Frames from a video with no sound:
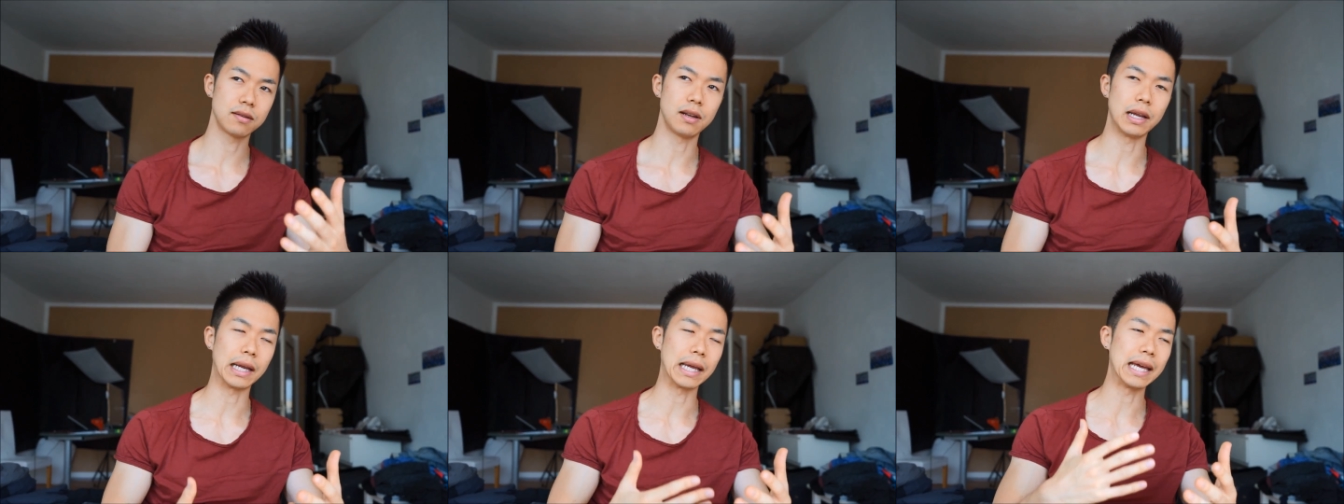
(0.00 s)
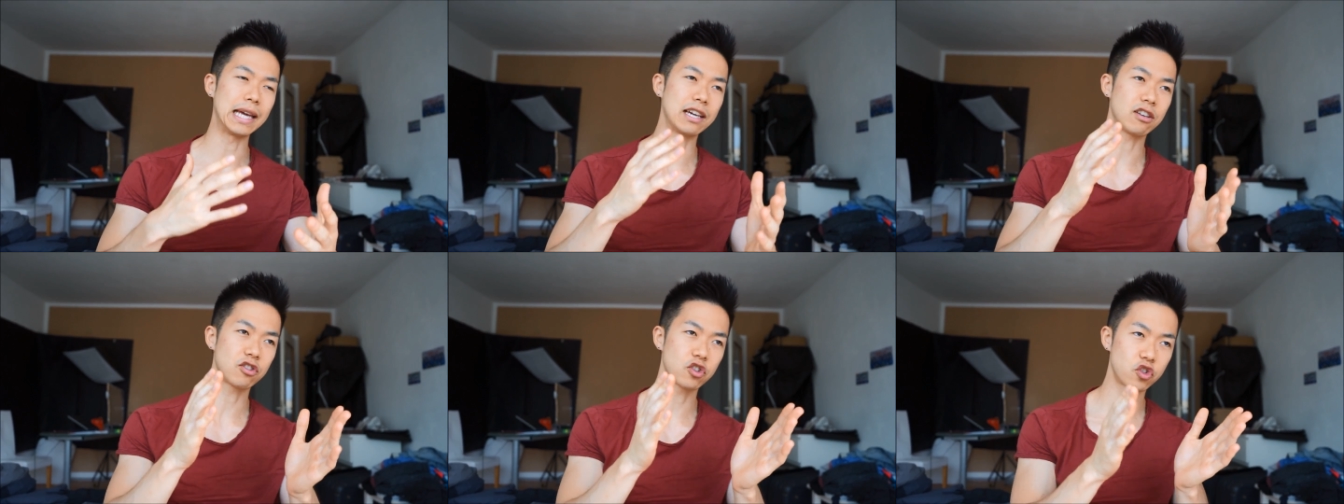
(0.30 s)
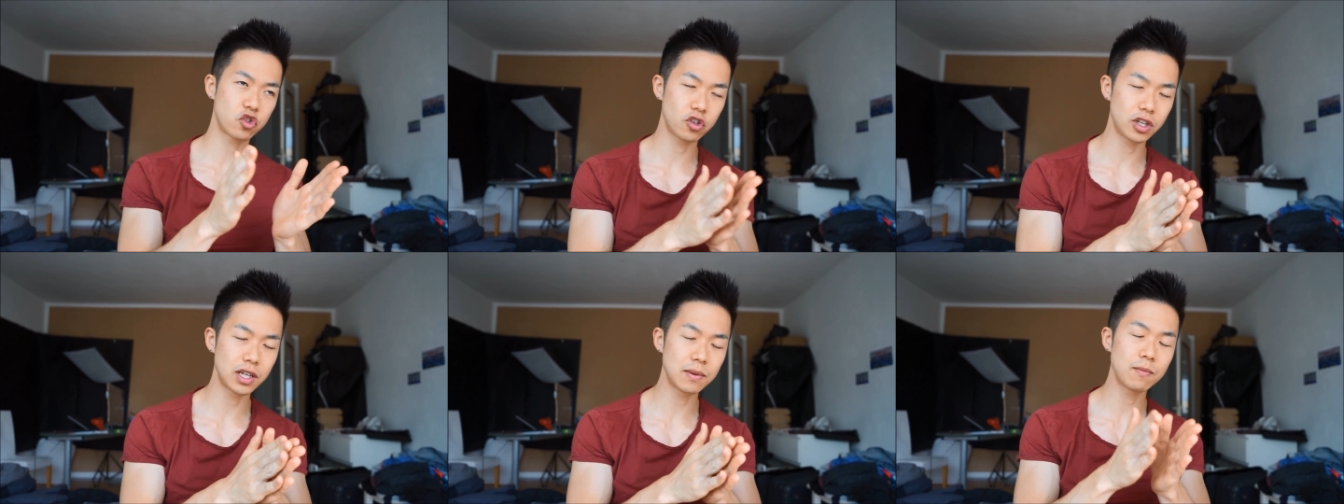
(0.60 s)
like
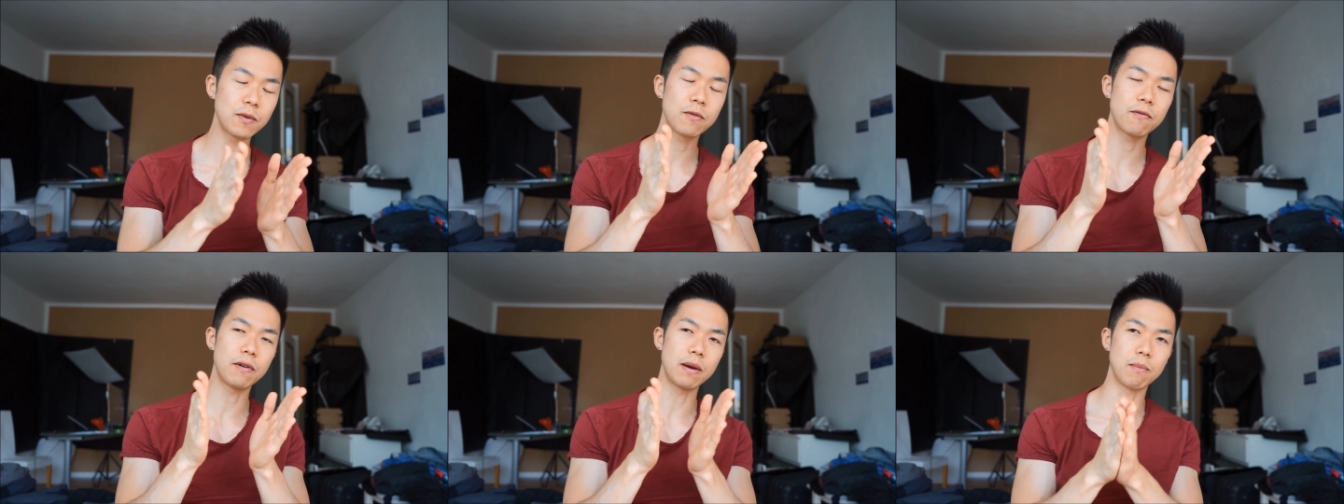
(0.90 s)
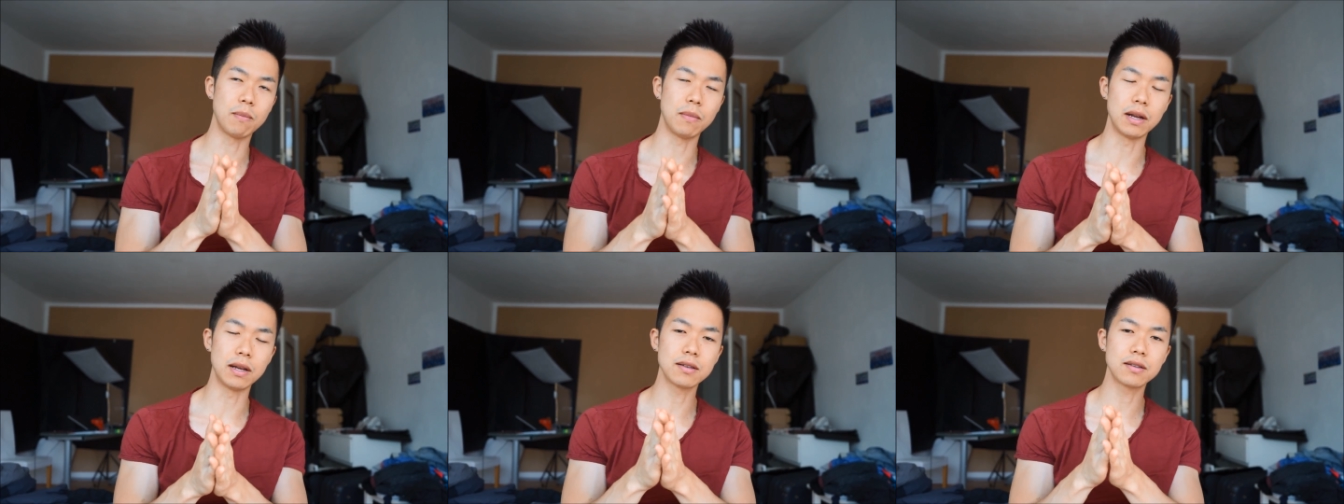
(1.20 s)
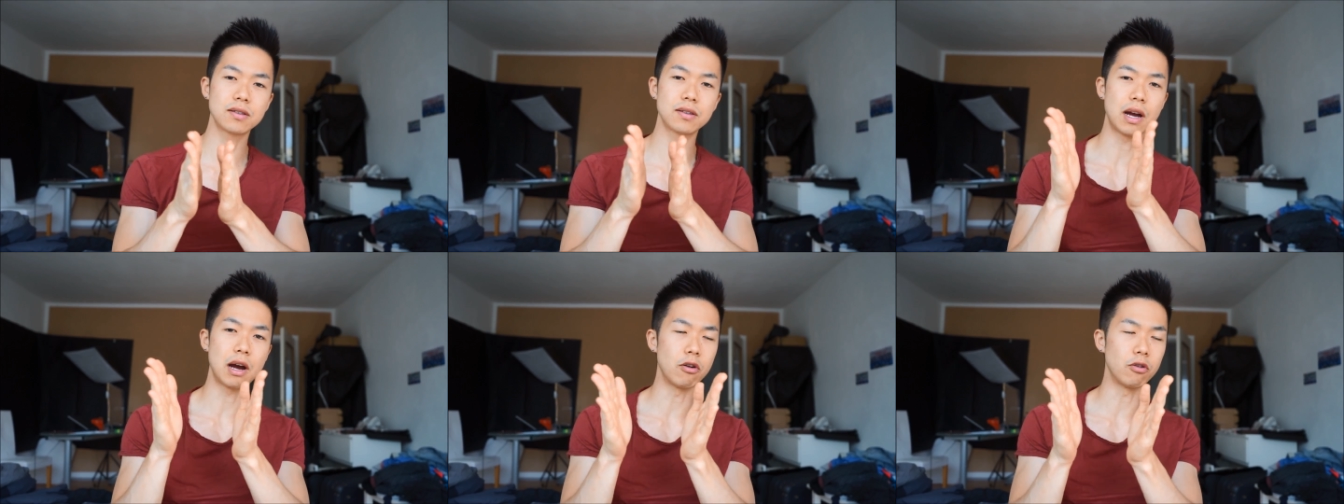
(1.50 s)
extreme
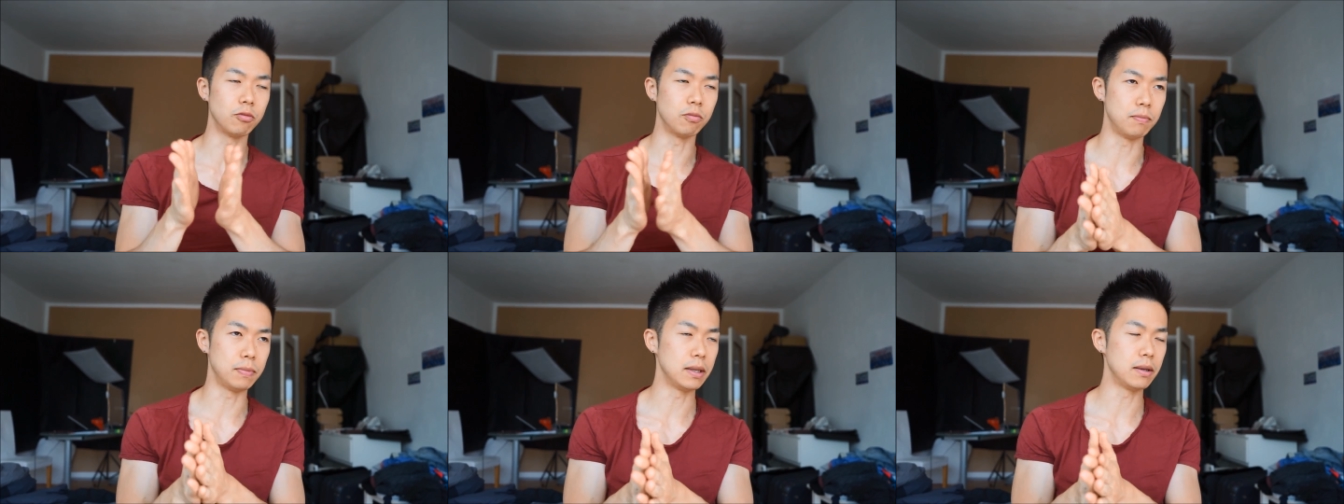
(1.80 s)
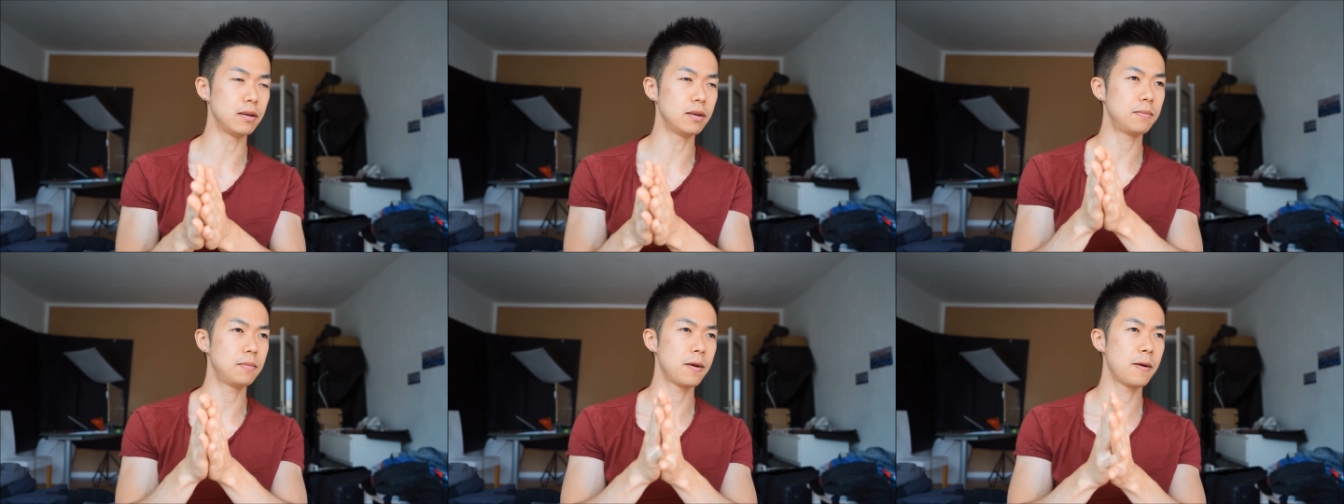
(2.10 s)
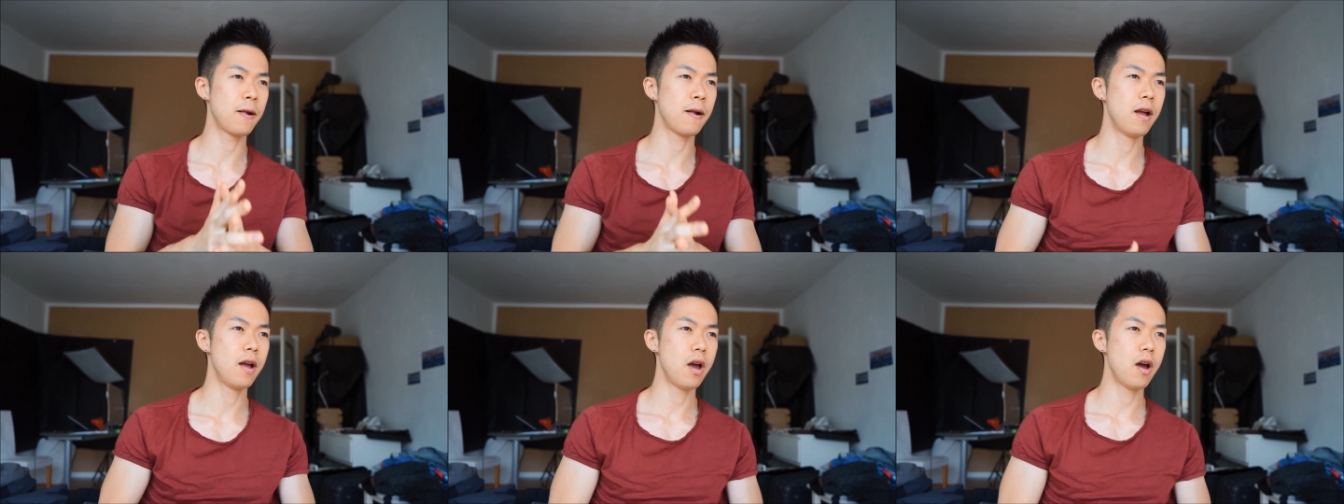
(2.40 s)
feminists out here
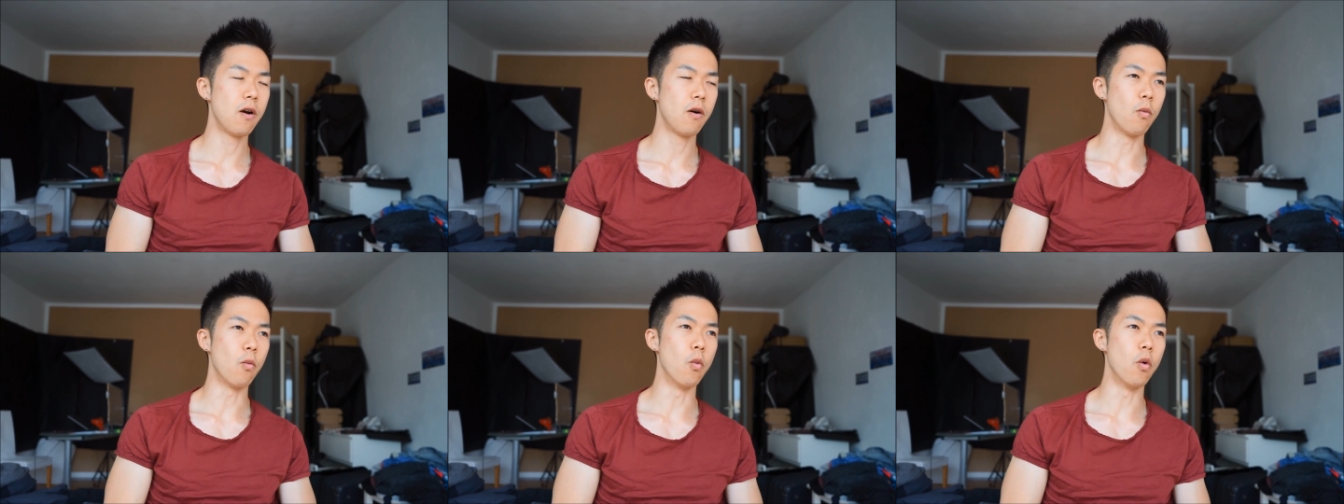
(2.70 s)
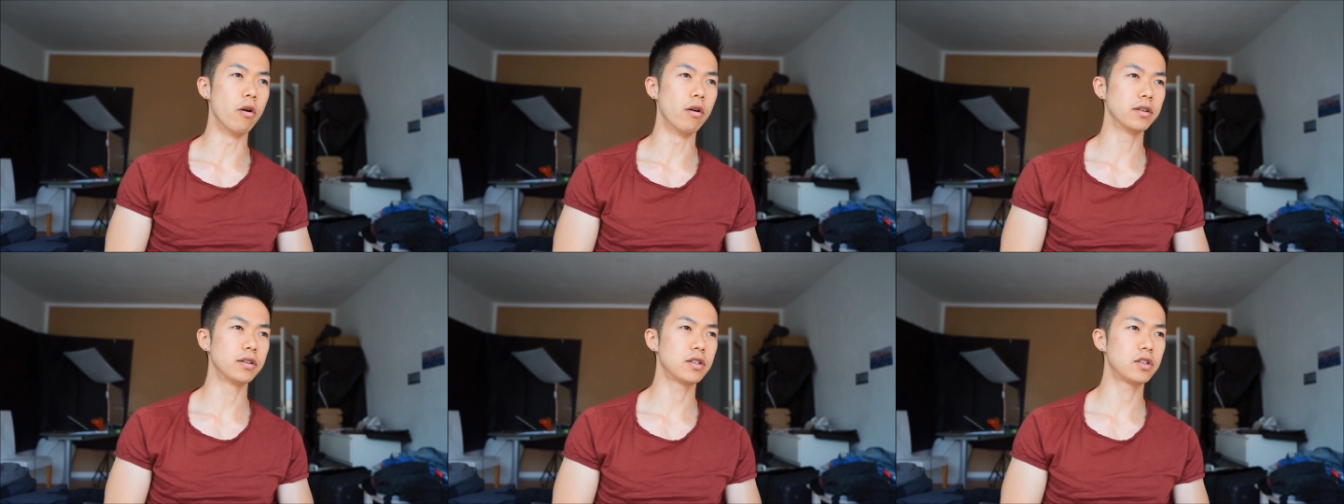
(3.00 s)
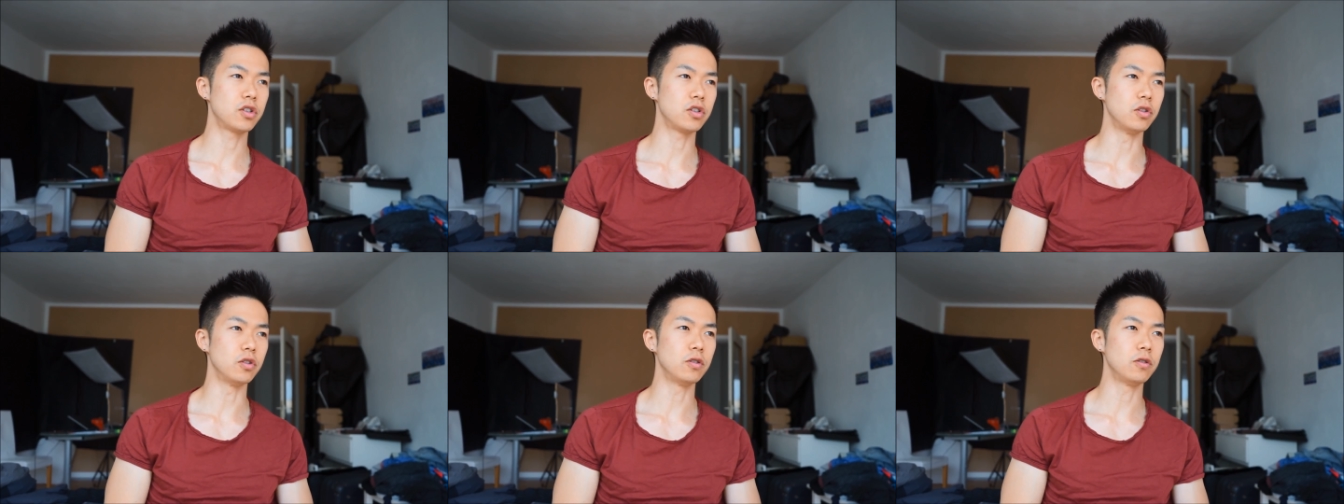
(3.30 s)
want
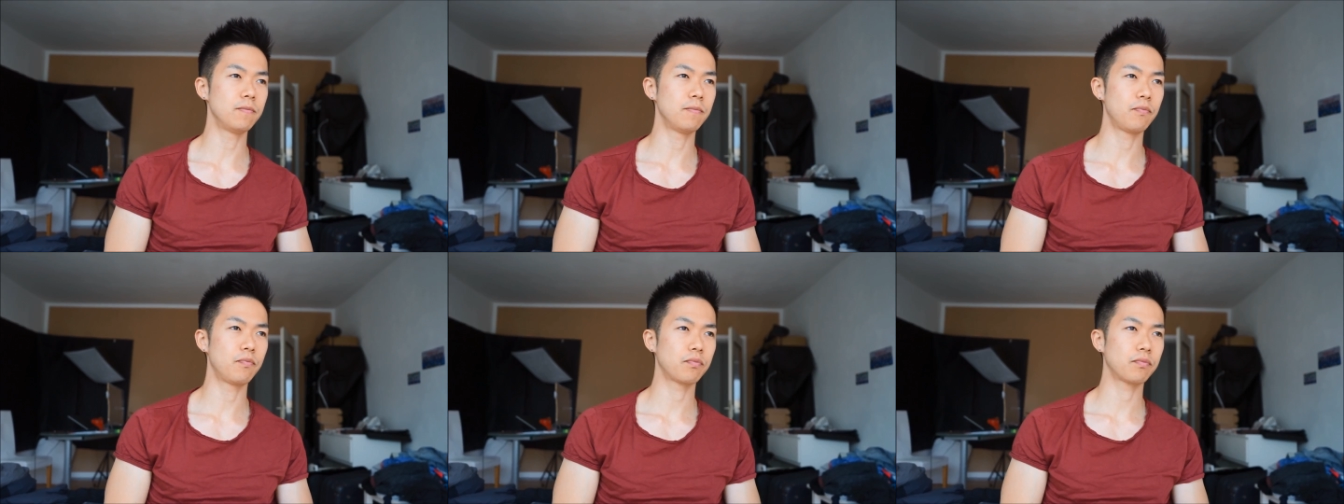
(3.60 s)
to